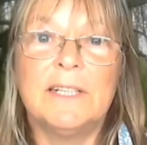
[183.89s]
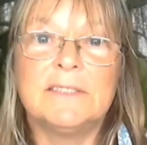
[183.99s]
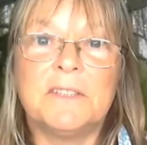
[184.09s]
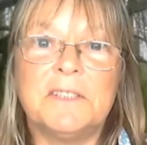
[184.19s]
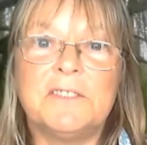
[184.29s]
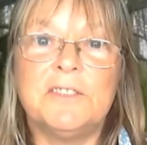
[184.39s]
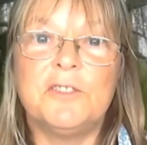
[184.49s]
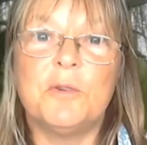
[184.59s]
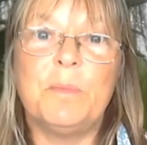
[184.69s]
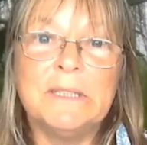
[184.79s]
So this is
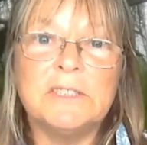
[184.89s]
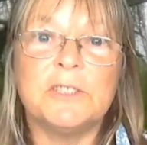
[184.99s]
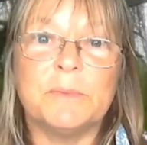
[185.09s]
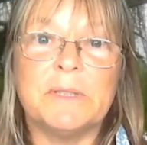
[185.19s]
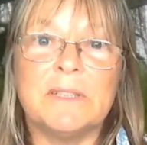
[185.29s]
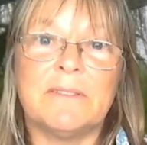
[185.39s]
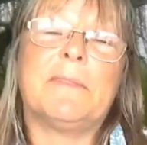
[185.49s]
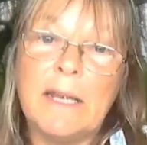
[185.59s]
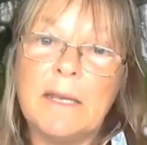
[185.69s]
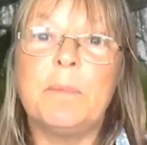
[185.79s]
your punishment.
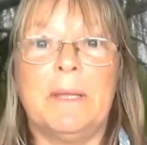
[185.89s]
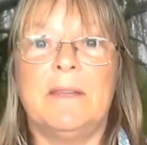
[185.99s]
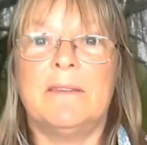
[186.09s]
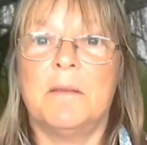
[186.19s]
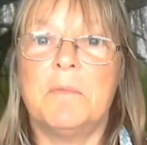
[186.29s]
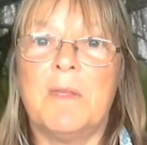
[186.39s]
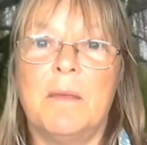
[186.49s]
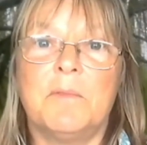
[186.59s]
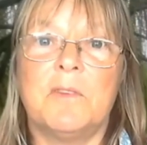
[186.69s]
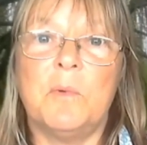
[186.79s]
That appears
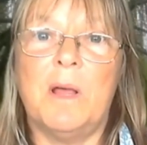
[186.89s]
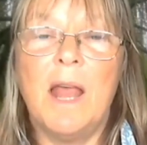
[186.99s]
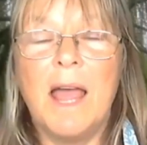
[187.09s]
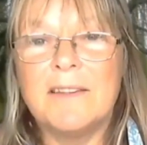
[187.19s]
sometimes as well.